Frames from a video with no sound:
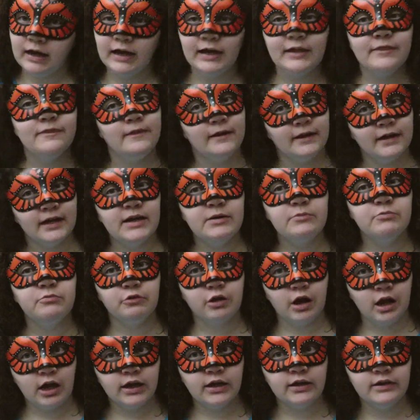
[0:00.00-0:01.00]
I think I'm
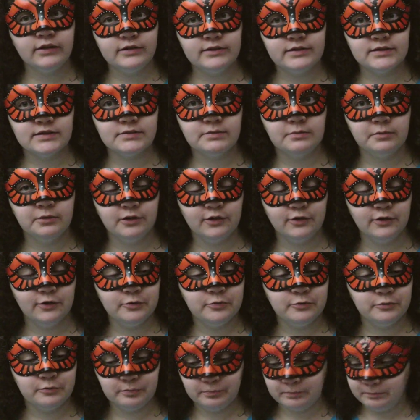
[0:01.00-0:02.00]
rocking this
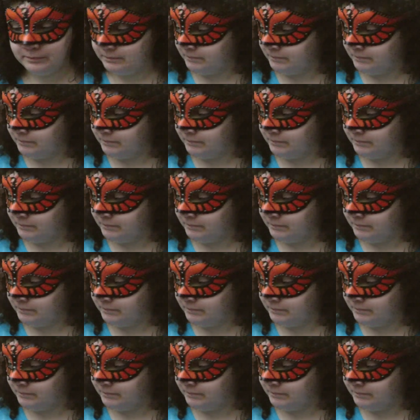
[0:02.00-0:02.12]
blue.